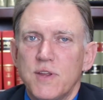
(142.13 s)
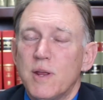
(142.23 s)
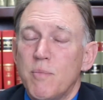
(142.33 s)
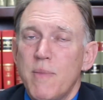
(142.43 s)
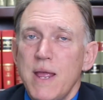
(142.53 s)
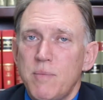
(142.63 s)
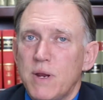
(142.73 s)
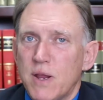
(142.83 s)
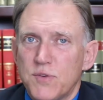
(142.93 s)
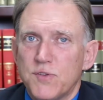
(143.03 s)
it may be
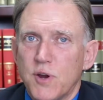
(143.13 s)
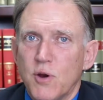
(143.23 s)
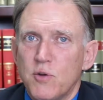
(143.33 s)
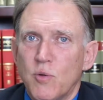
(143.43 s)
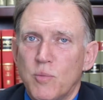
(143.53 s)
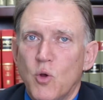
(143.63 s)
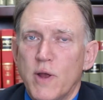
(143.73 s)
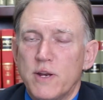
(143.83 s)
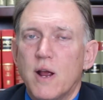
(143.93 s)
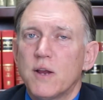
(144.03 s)
necessary to employ
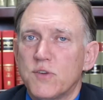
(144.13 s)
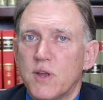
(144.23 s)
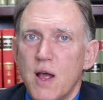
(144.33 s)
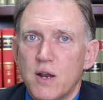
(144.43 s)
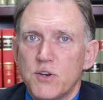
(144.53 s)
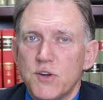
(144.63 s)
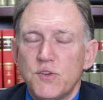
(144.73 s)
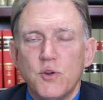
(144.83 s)
a toxicologist